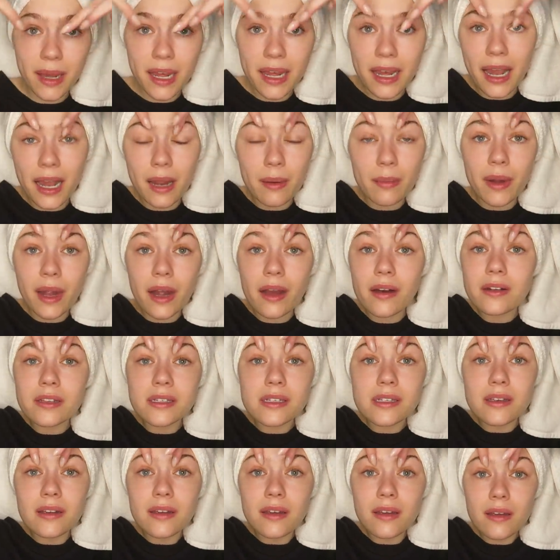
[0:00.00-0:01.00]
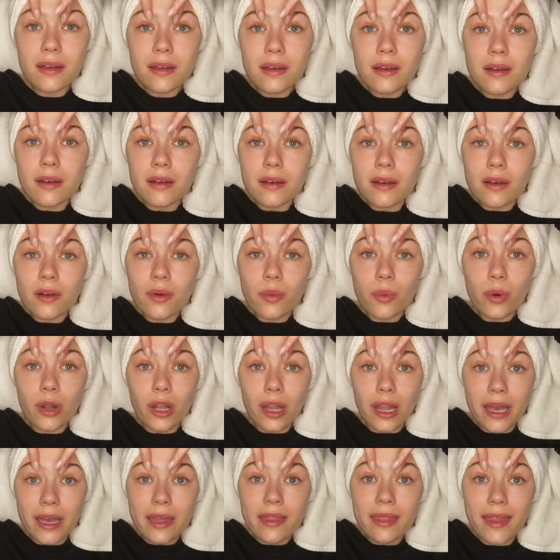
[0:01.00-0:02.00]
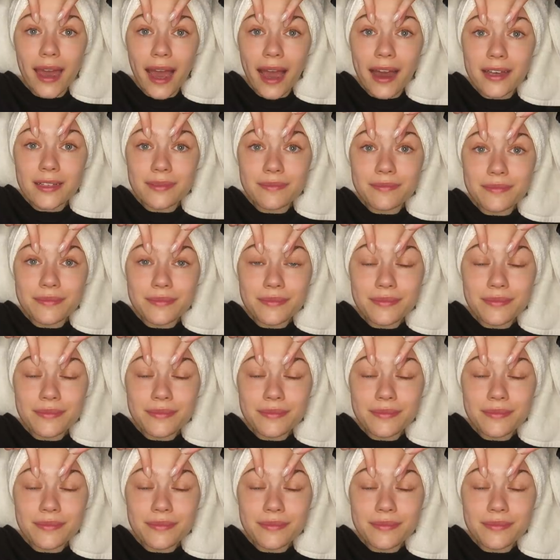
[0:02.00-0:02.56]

my eyebrows were like that.